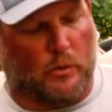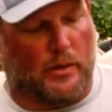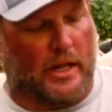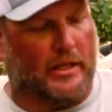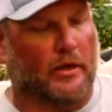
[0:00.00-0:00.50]

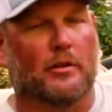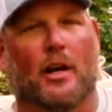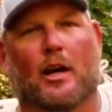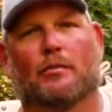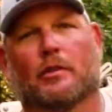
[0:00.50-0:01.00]
when they do
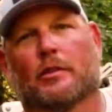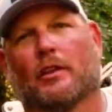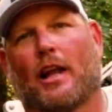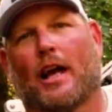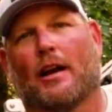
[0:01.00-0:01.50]
drop, we'll do a
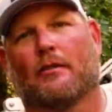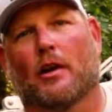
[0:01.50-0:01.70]
live.